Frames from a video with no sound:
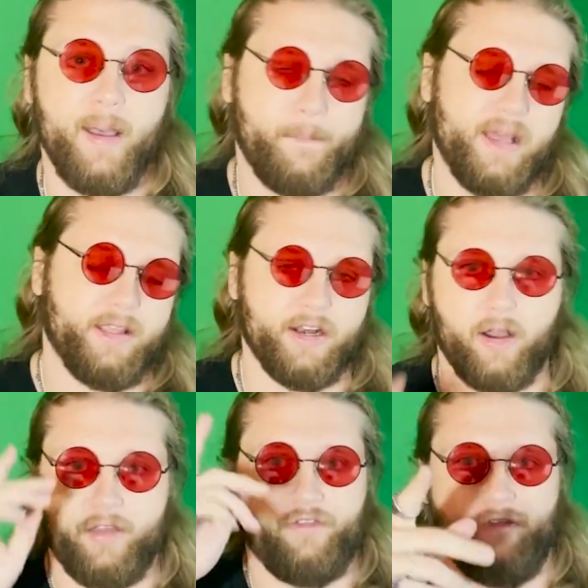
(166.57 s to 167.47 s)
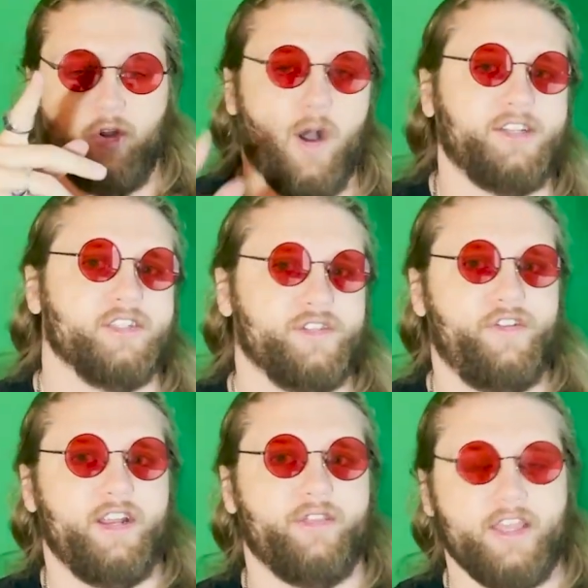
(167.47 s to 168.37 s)
But, if you're watching this
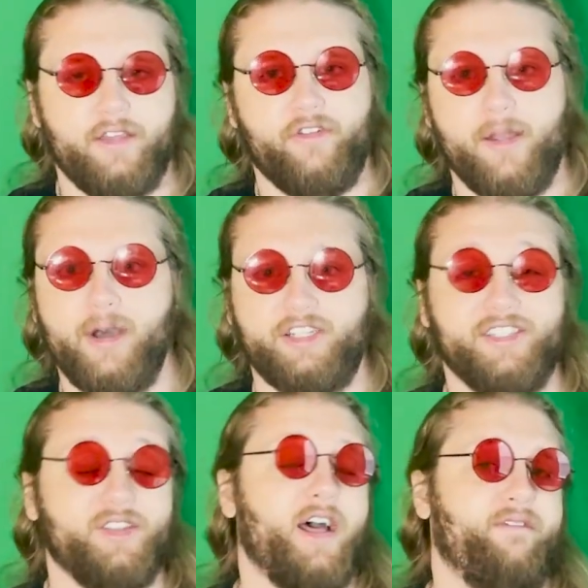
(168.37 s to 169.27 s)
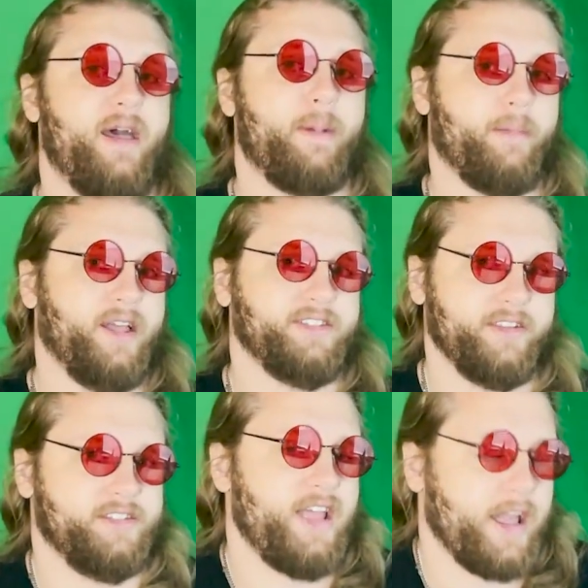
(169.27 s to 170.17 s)
video, thank you very much. I still have that bobblehead to
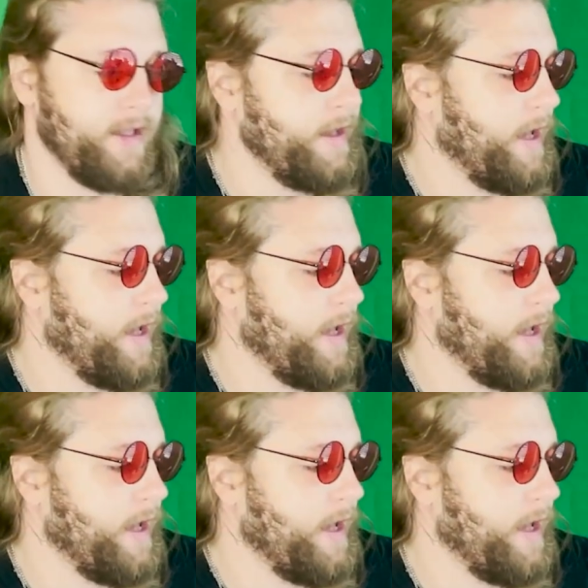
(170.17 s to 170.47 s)
this day.